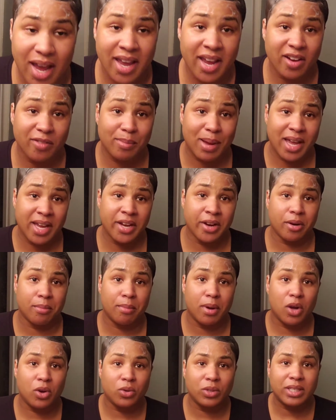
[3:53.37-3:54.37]
have my hair
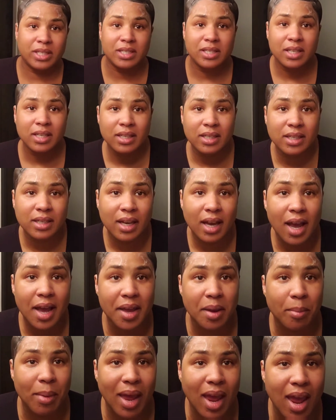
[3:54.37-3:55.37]
molded, I
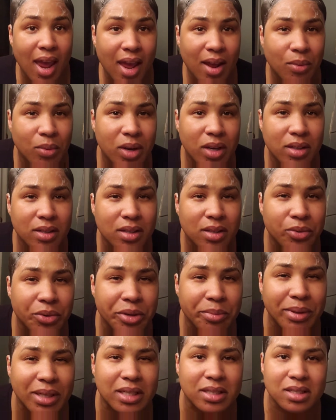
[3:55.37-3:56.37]
am at
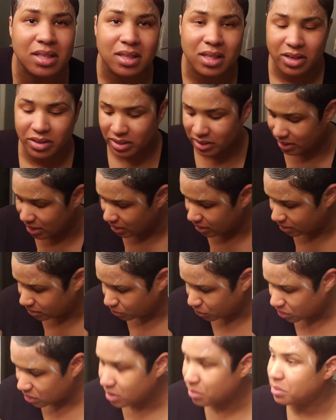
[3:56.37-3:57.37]
3 minutes and 30 seconds,
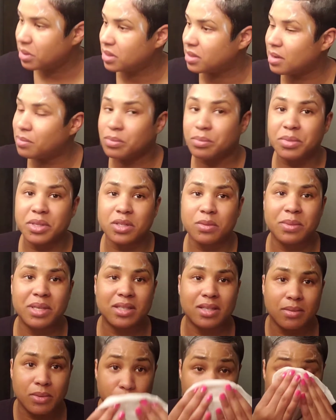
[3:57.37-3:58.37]
which means
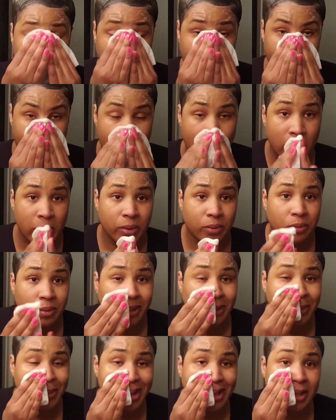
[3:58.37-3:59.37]
I'm doing
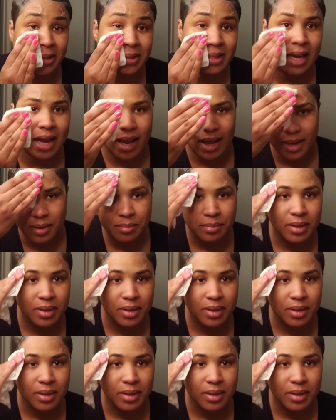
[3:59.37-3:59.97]
really well on time.